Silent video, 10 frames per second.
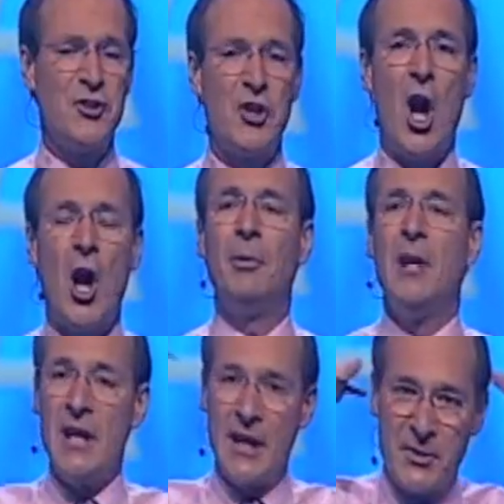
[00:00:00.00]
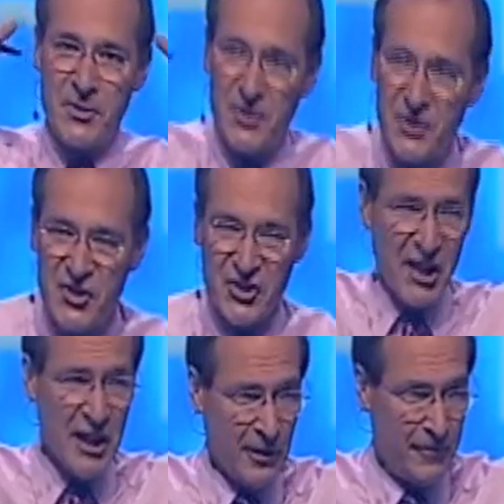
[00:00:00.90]
job is to
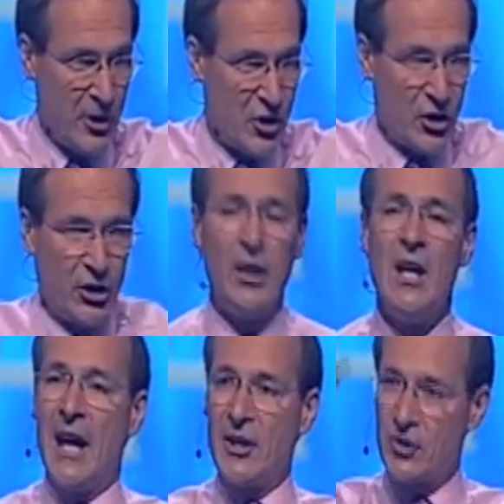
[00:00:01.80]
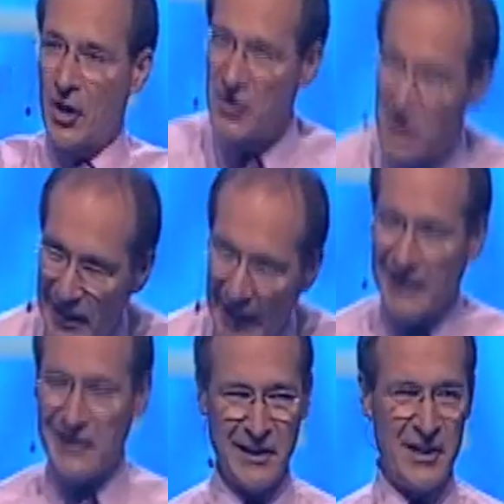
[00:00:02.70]
see a vision and
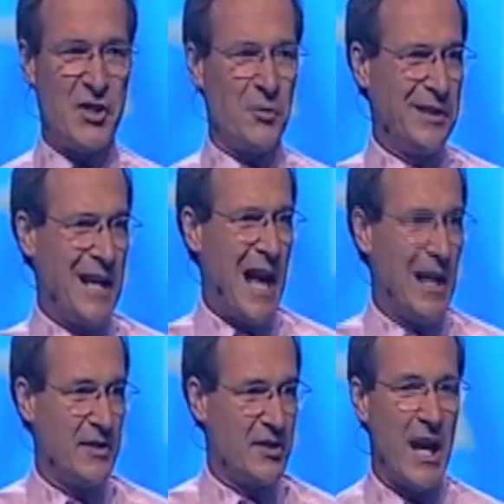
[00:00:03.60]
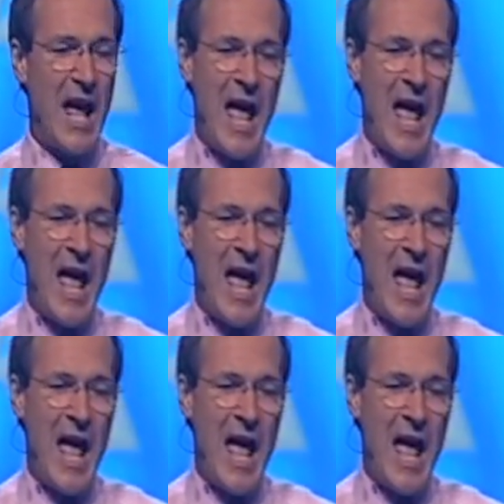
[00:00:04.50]
translate it into reality.